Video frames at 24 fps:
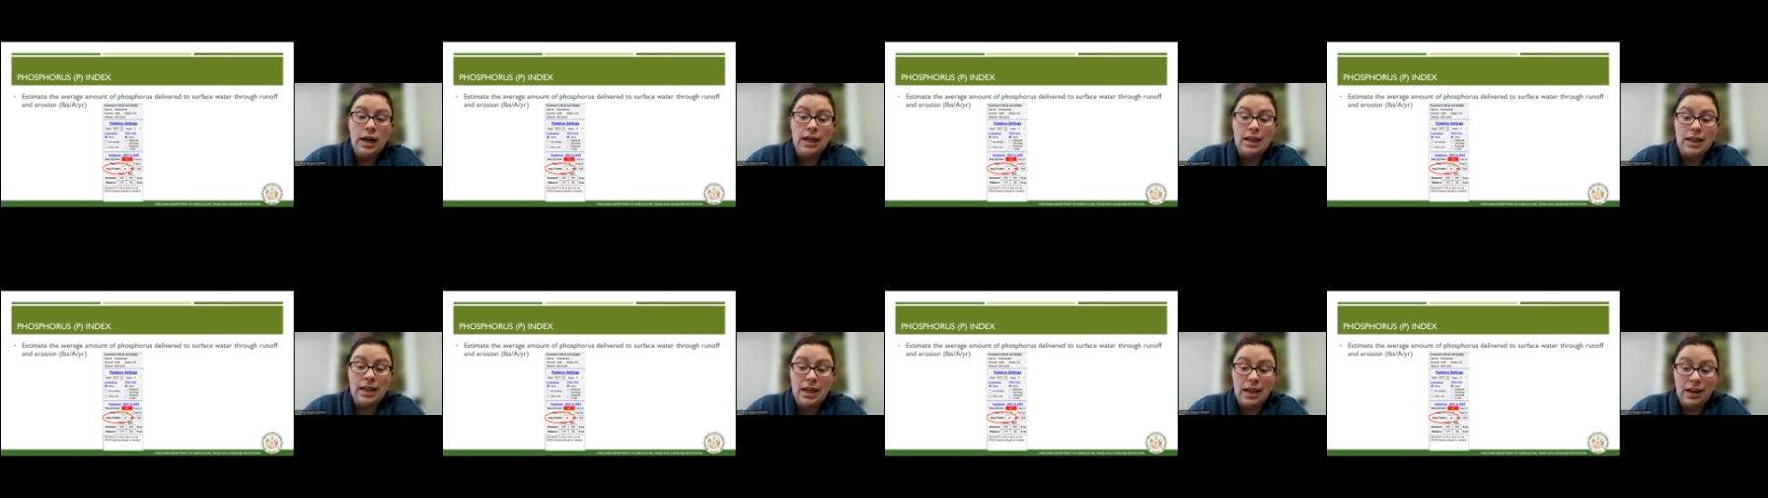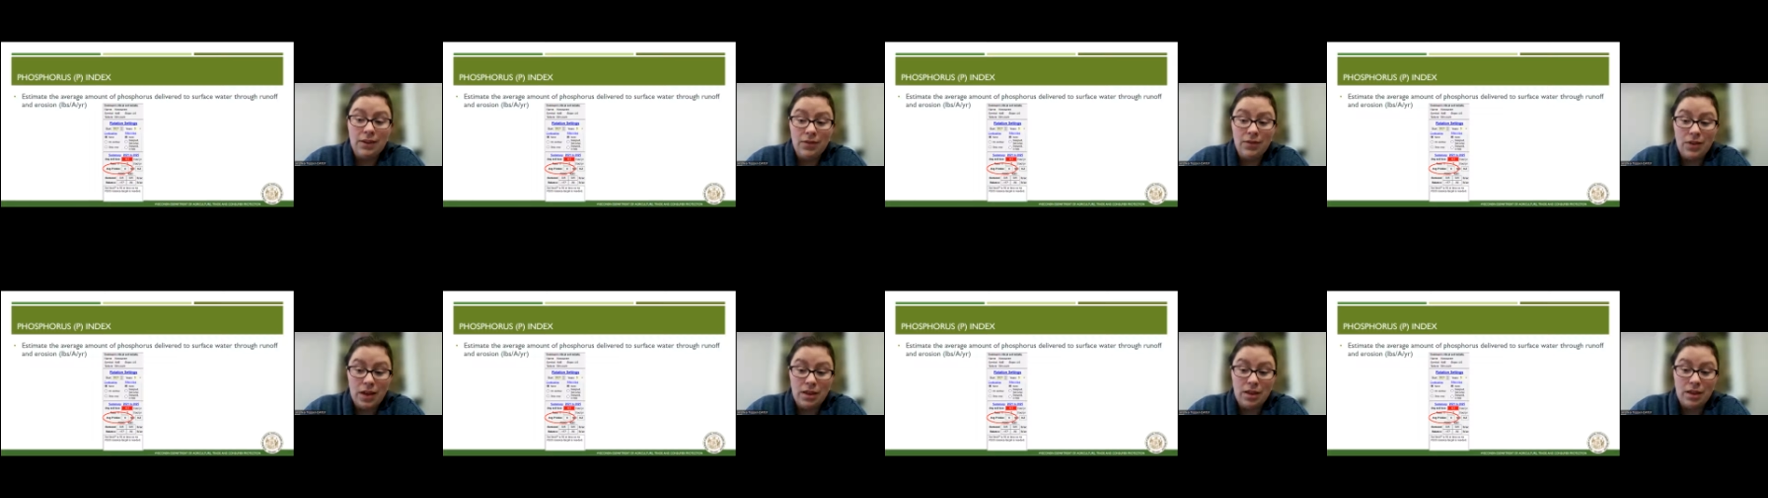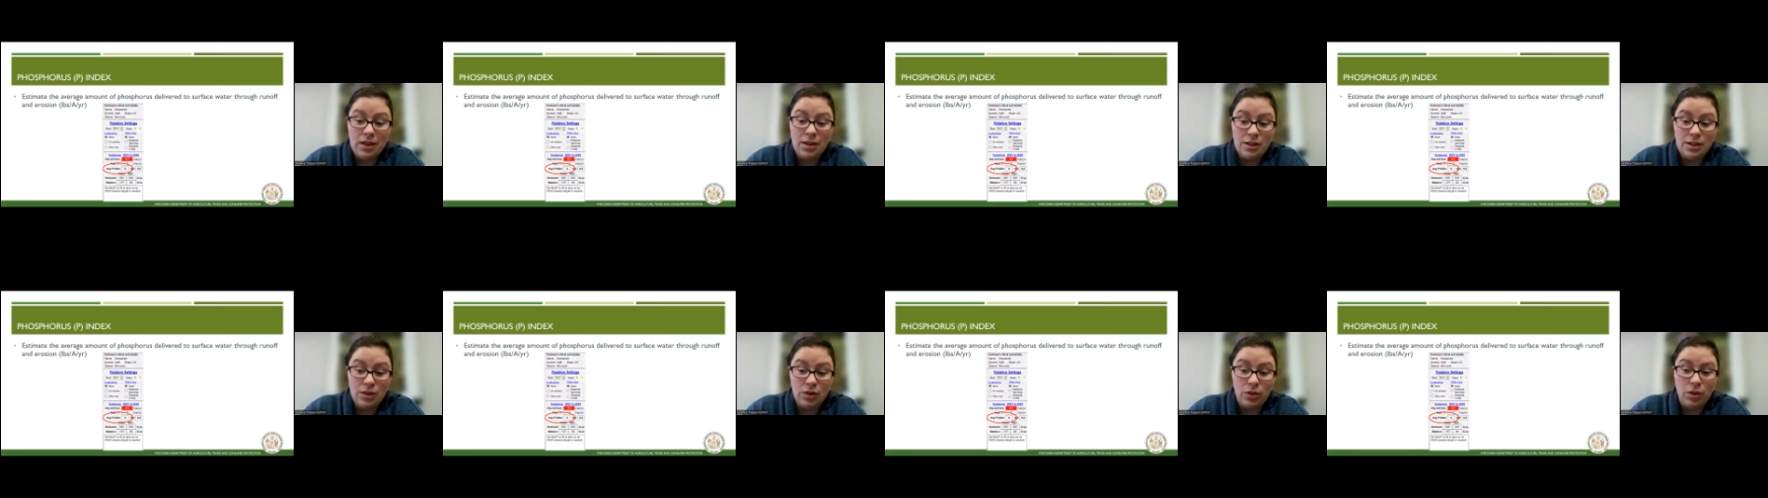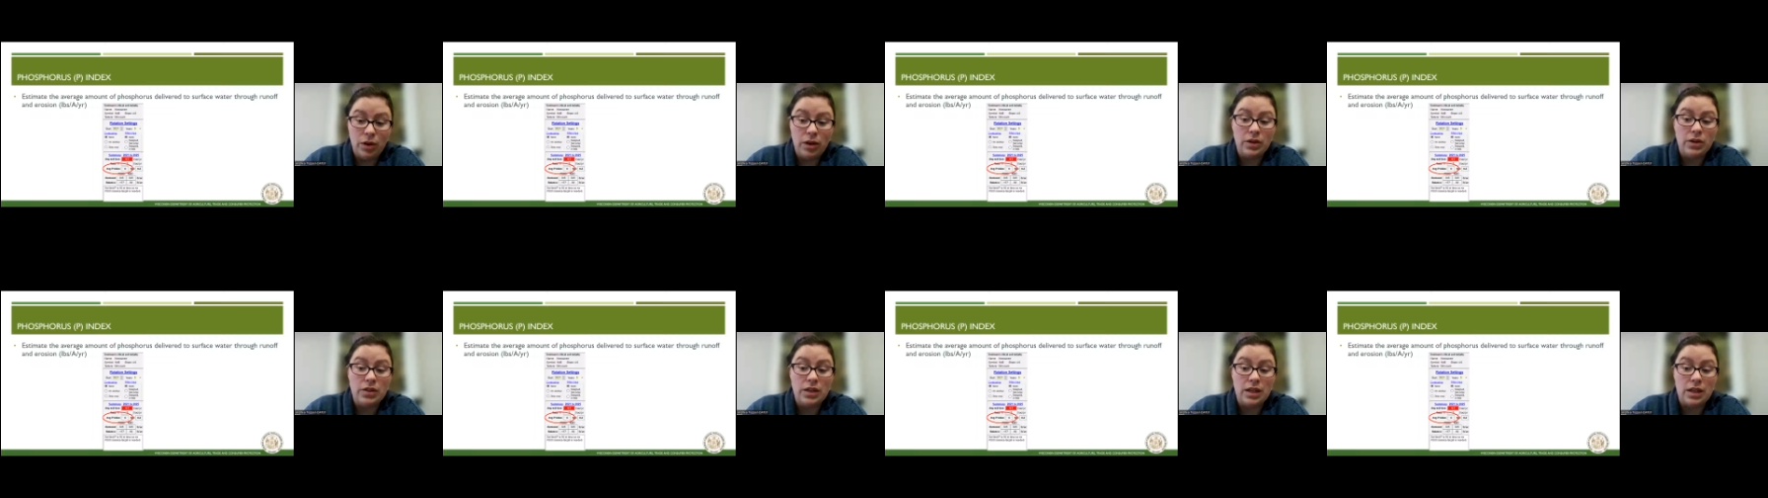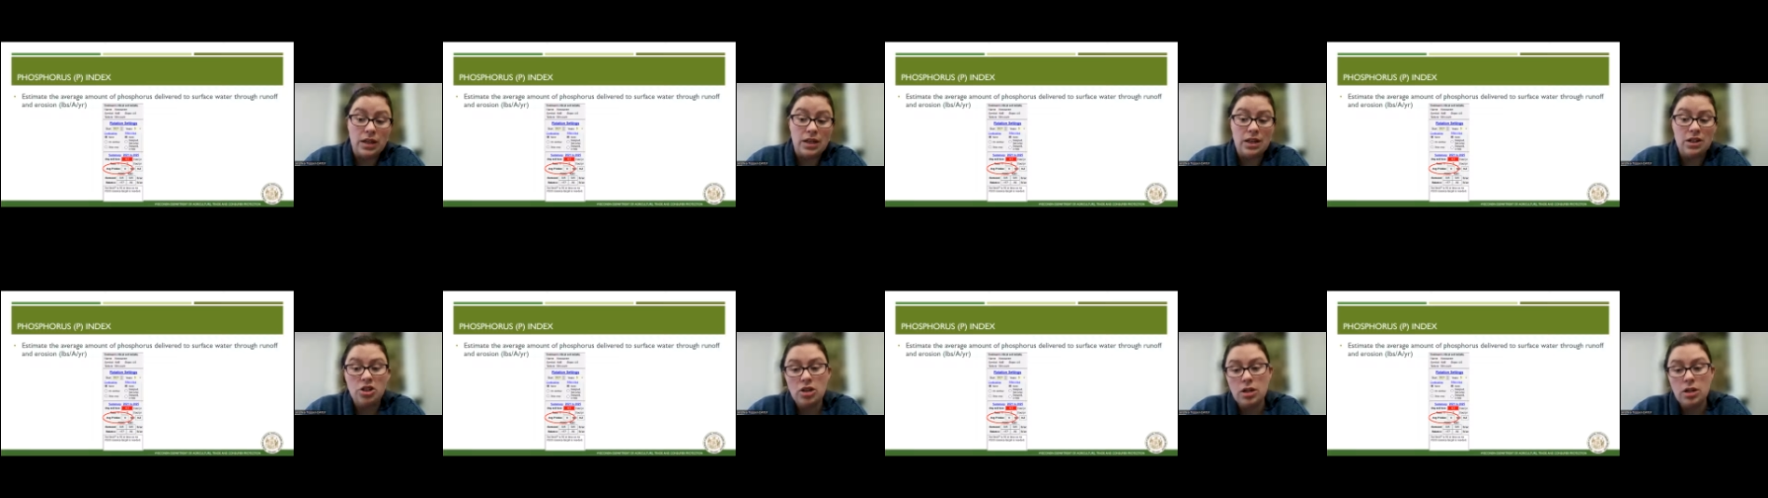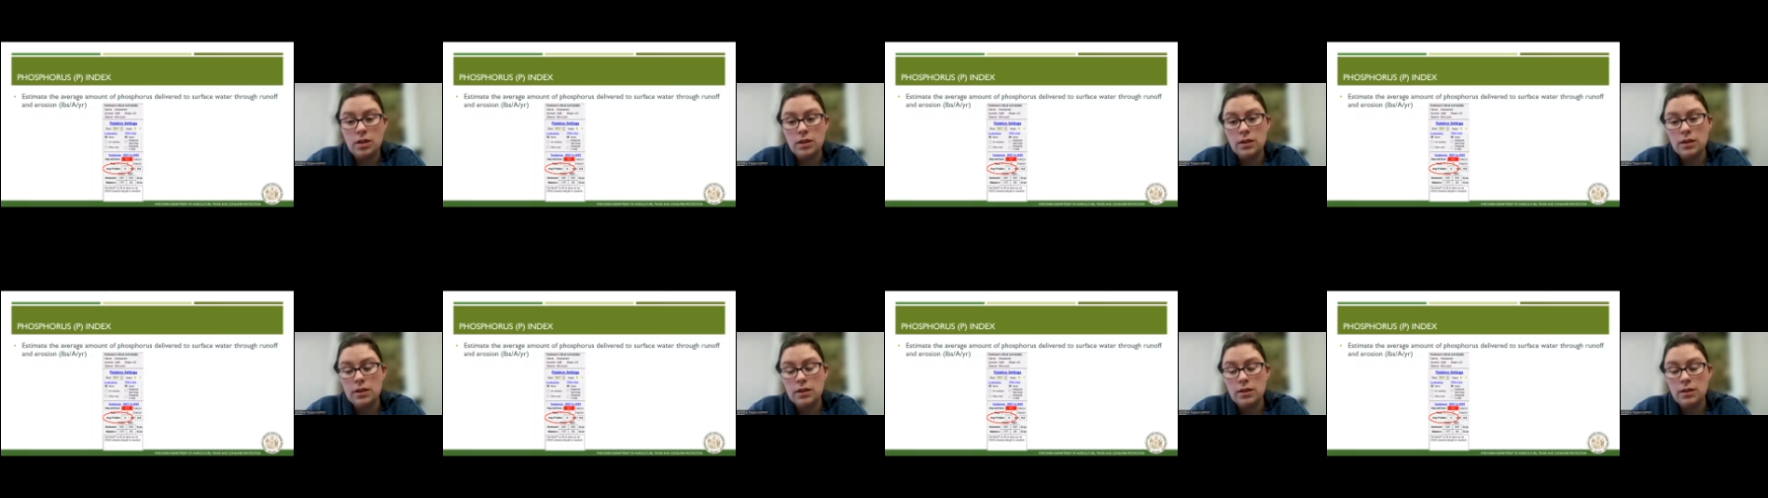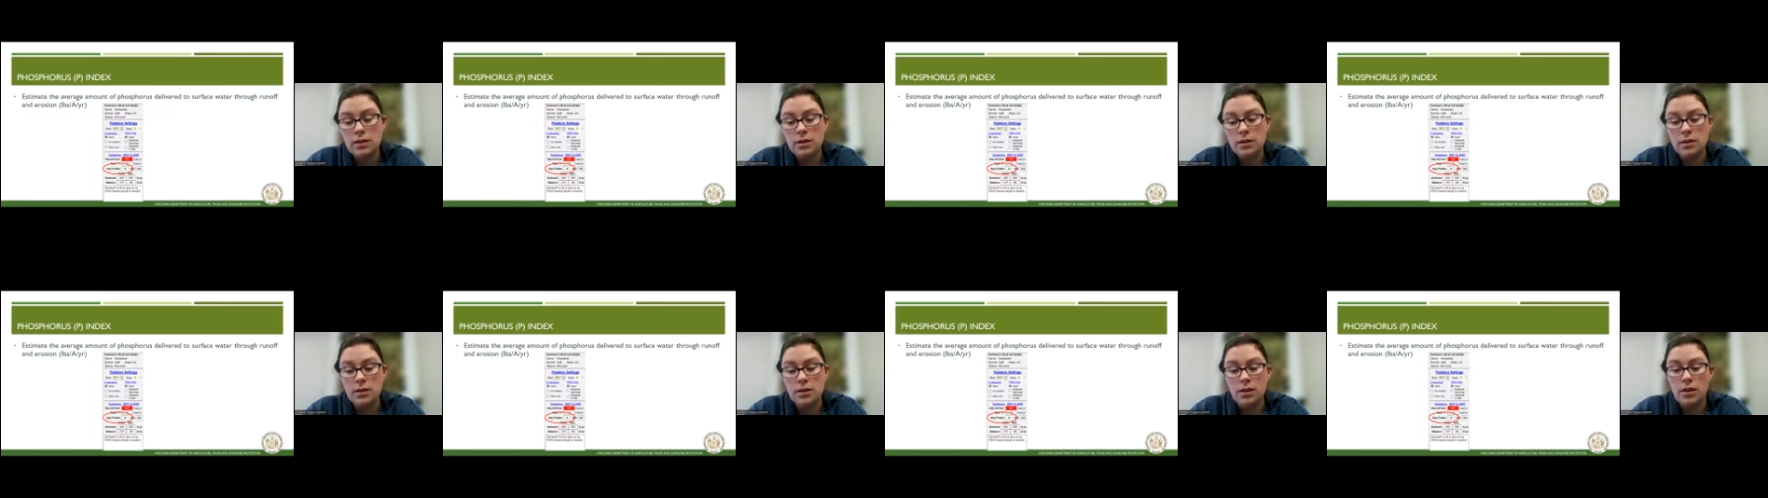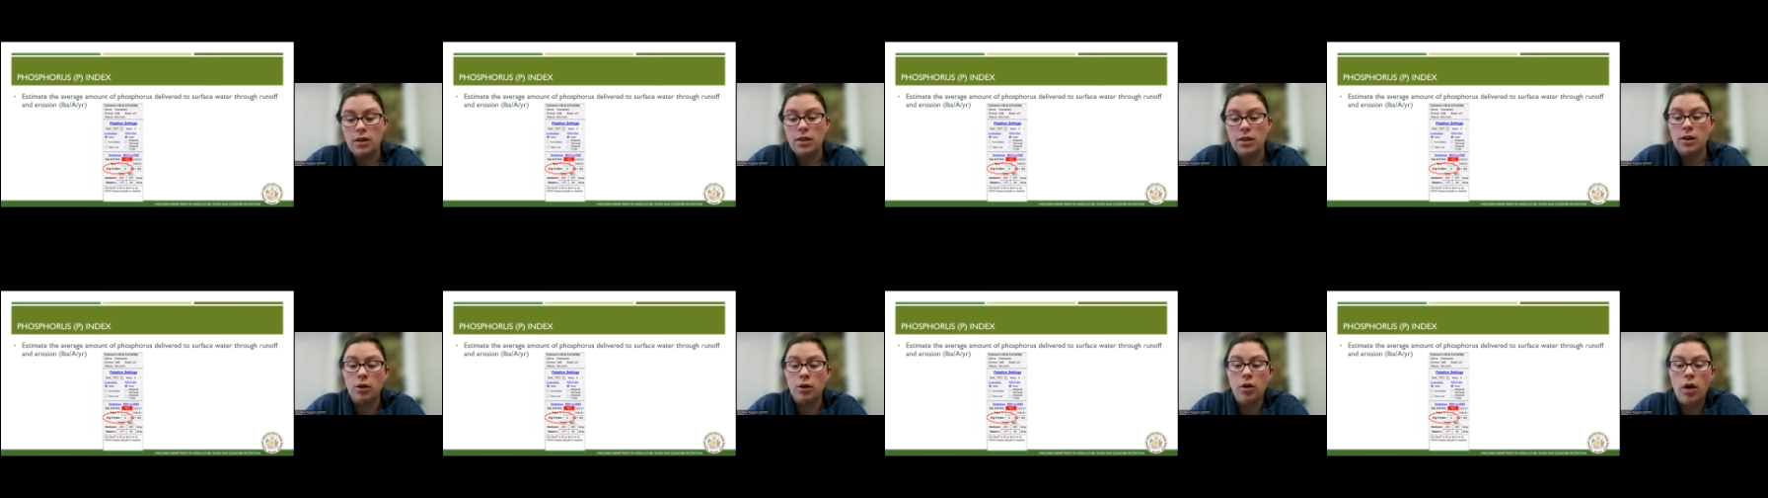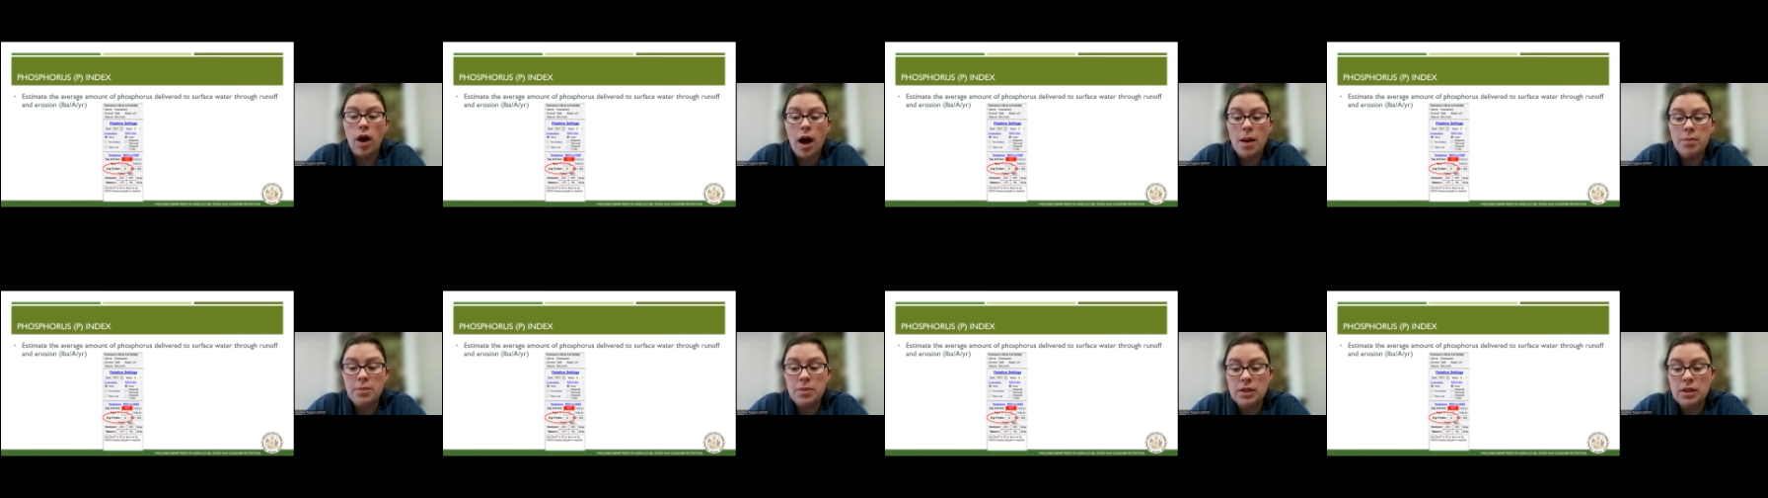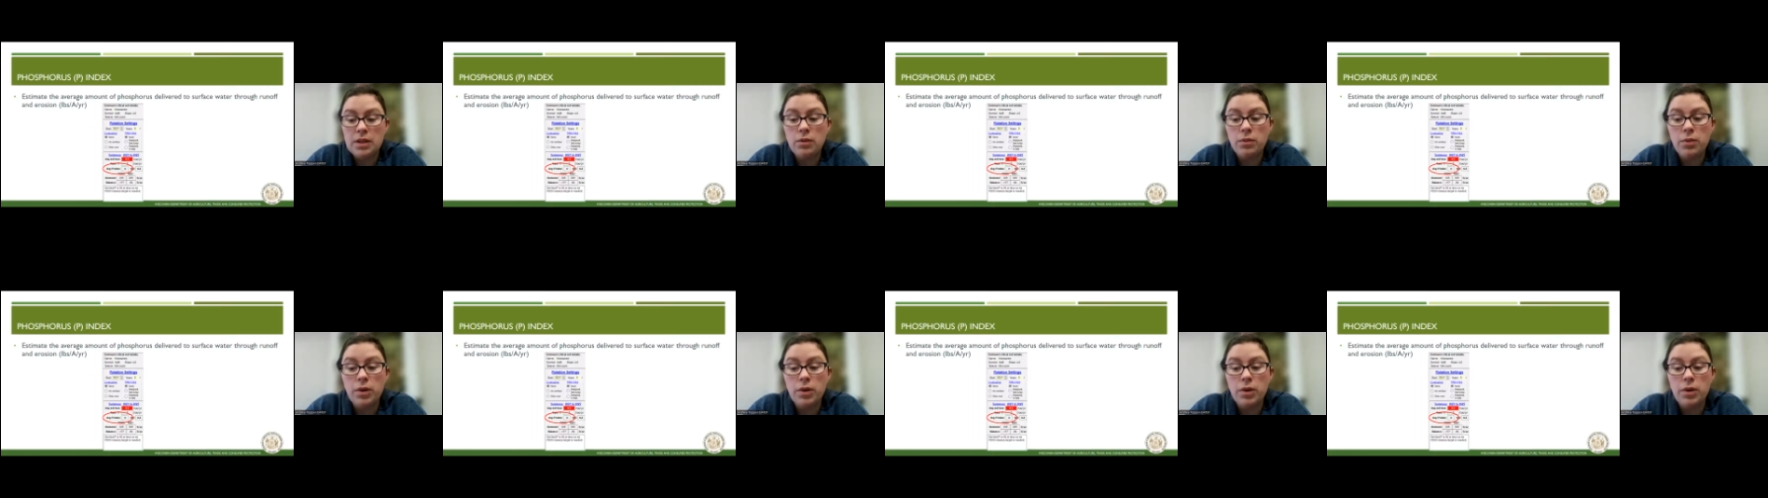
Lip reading: given the soil's conditions, the crops in the